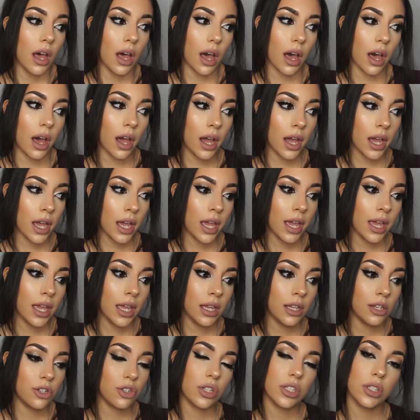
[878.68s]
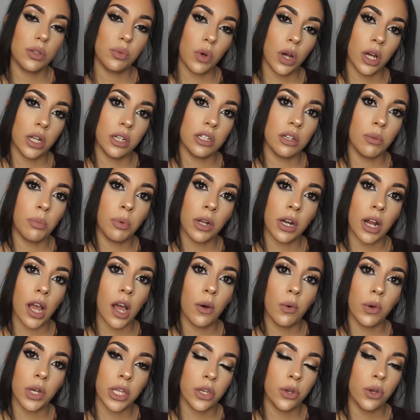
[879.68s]
I just want to put
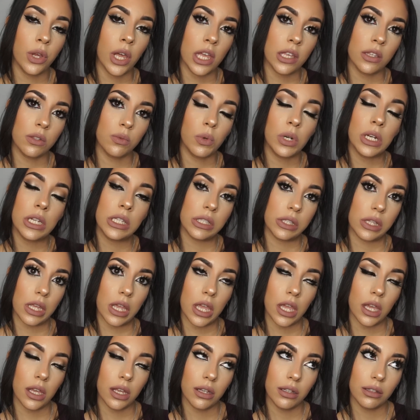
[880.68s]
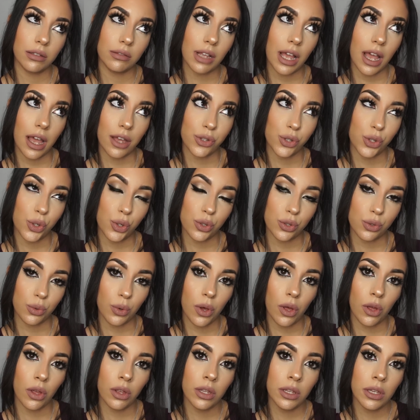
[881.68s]
out what you guys want to see. as
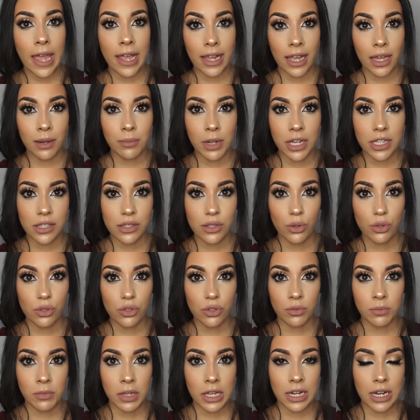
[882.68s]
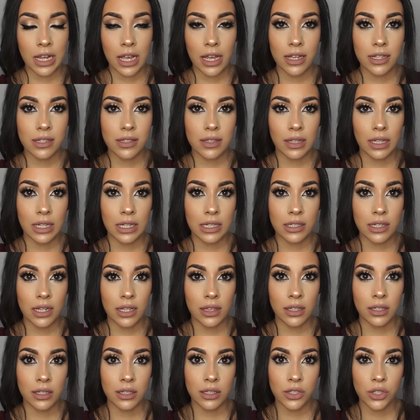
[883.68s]
usual. Again, my social media is linked
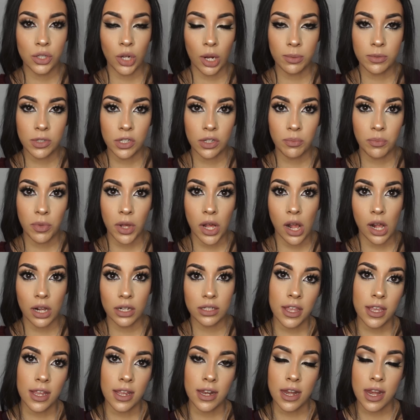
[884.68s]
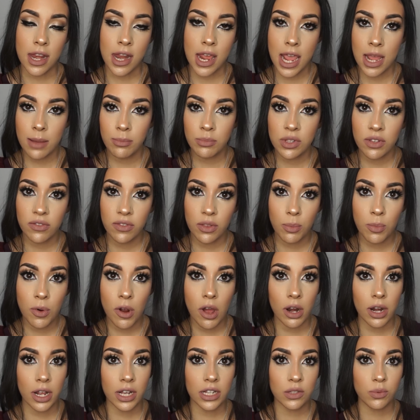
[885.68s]
in the description box. The names of the
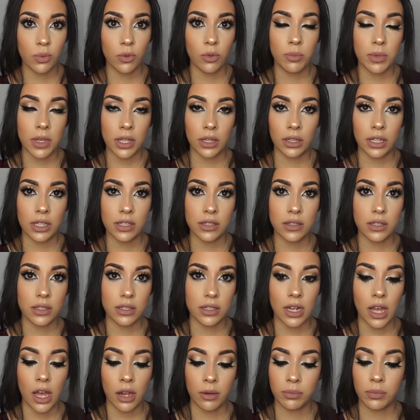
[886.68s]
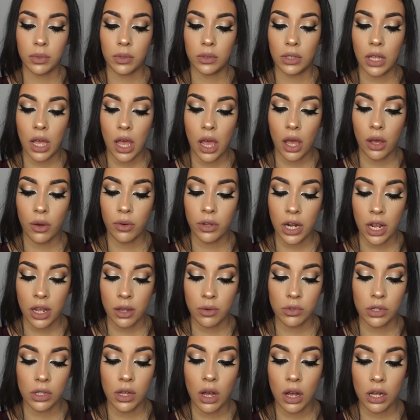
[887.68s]
products will be listed down below, and I
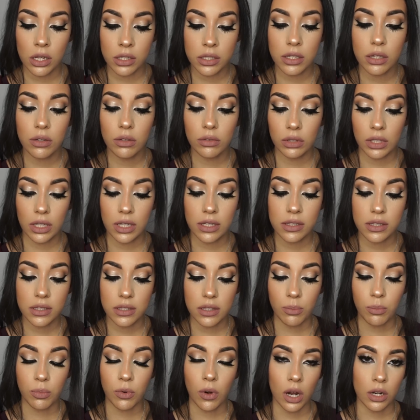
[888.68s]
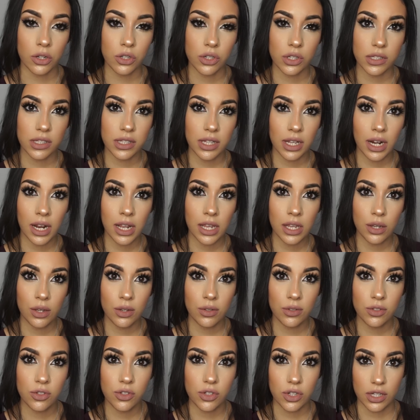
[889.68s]
will also list the brushes that I
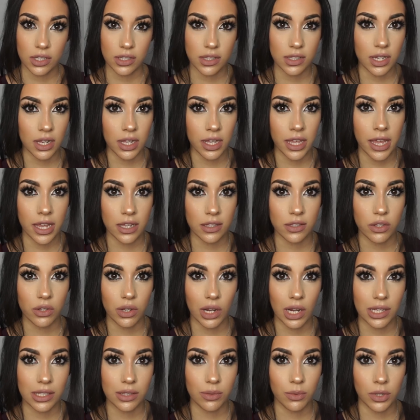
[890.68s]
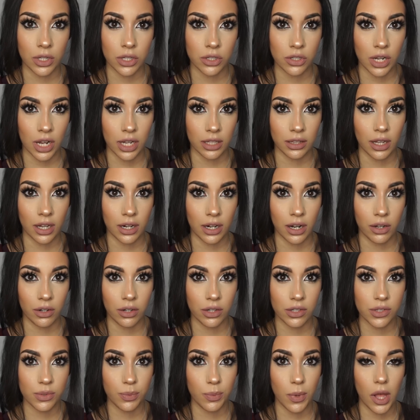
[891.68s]
use just in case you guys want to check that out
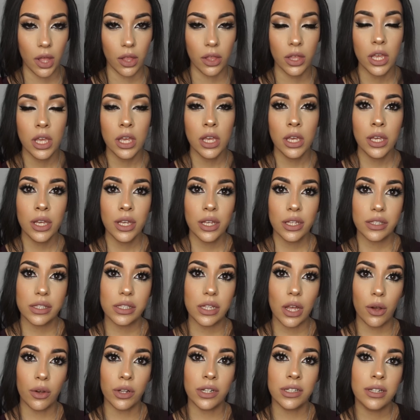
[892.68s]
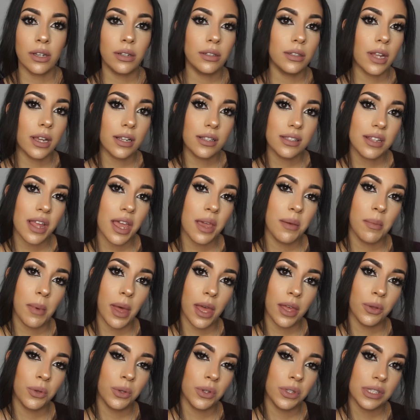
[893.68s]
as well. So until next time,
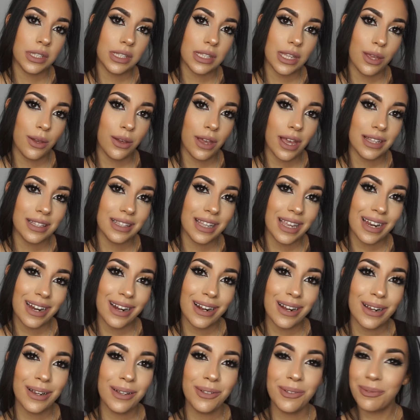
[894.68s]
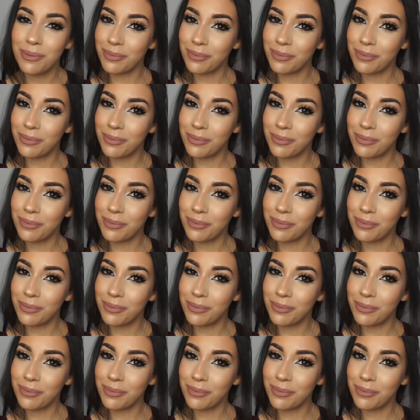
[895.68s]
I will see you guys later.